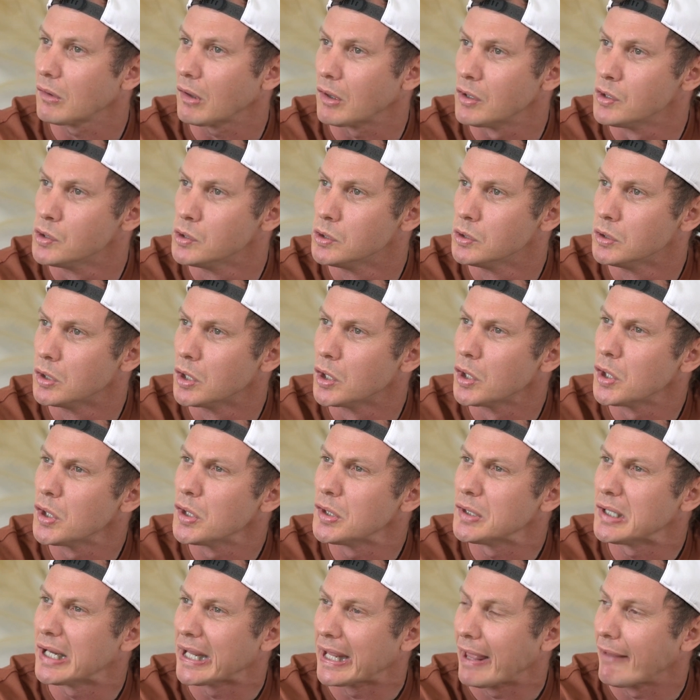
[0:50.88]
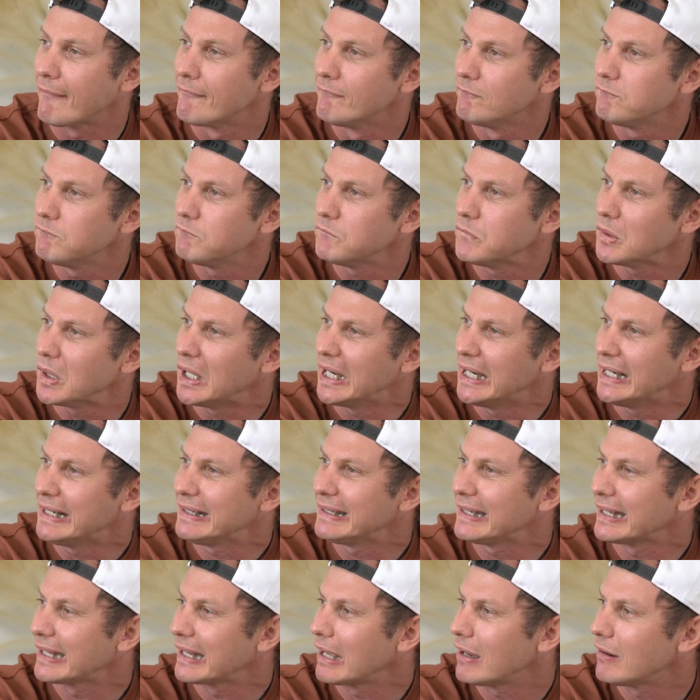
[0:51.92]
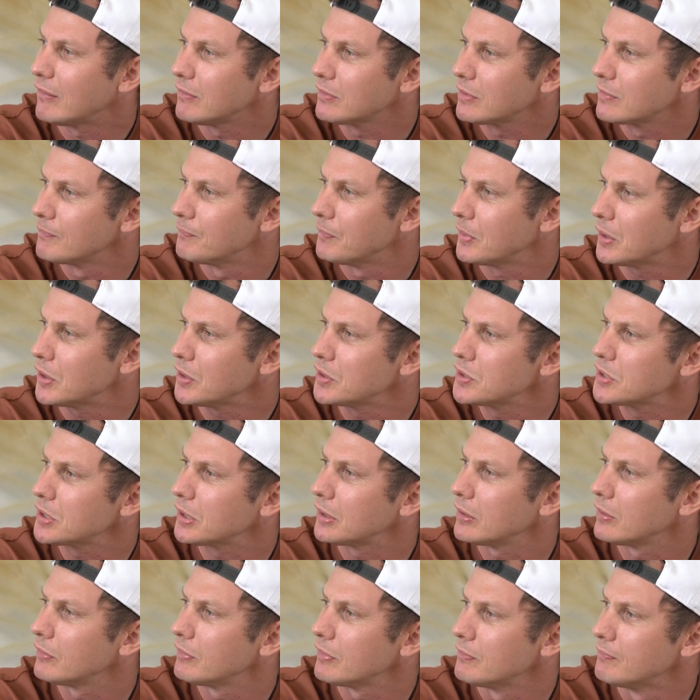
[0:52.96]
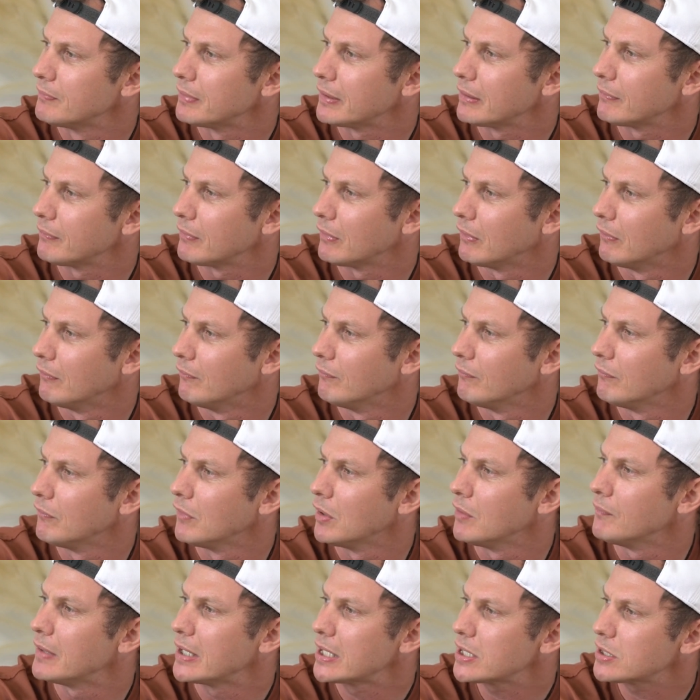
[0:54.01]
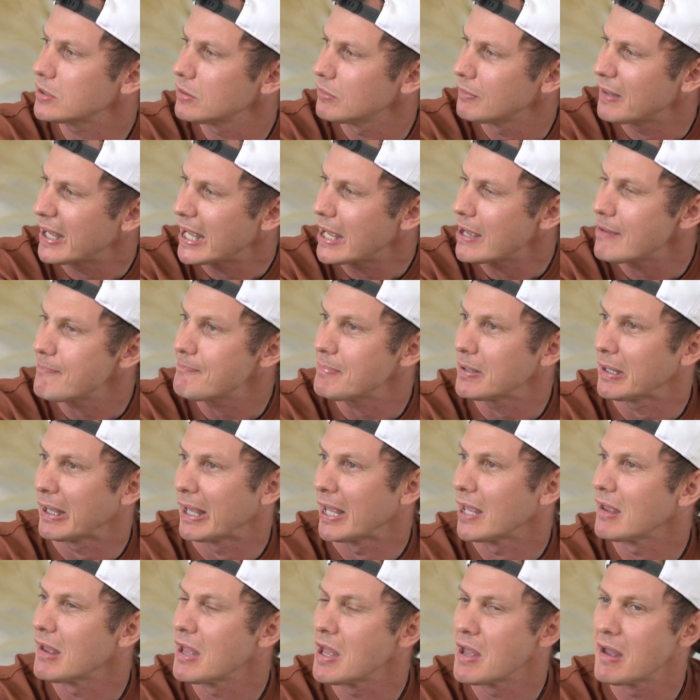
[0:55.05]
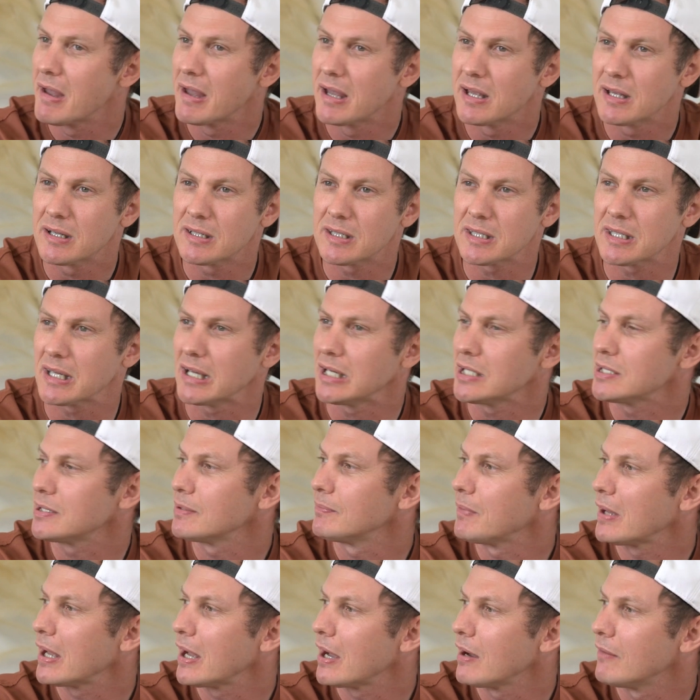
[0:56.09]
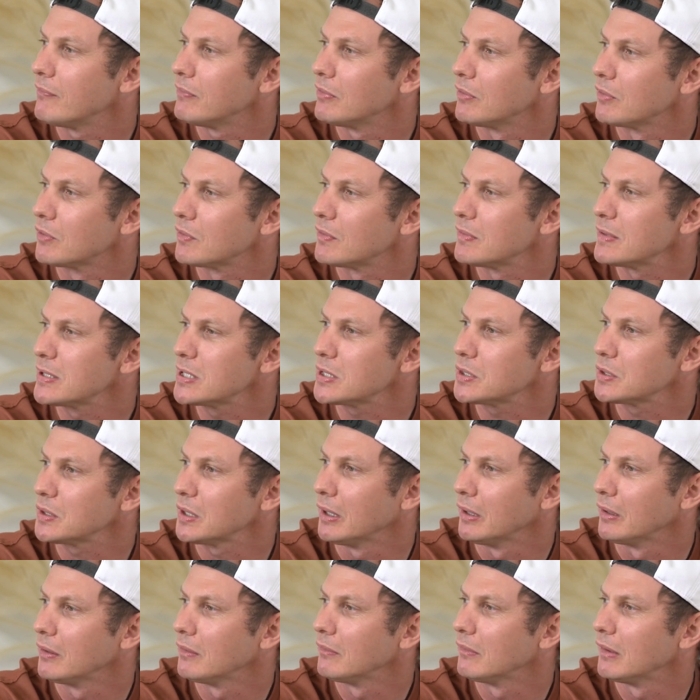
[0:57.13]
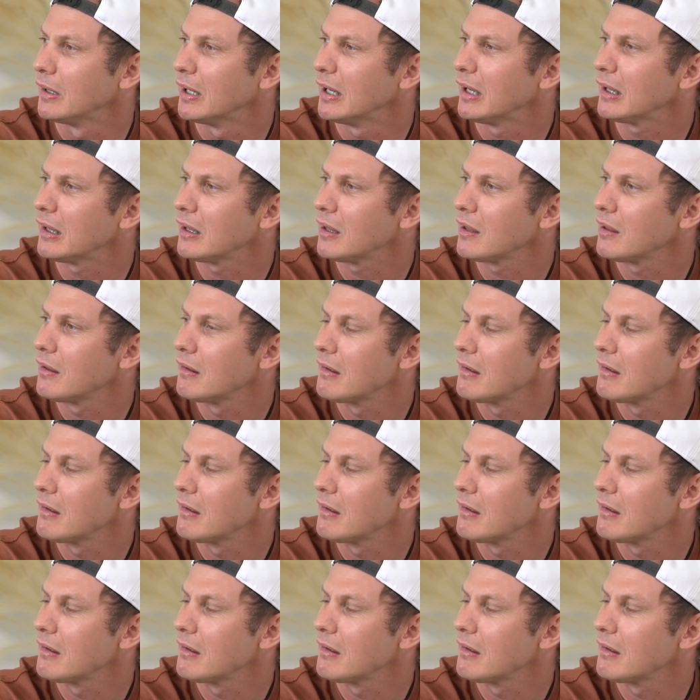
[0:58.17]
learning and finding out the positive in people, what makes you happy, such a powerful question, right?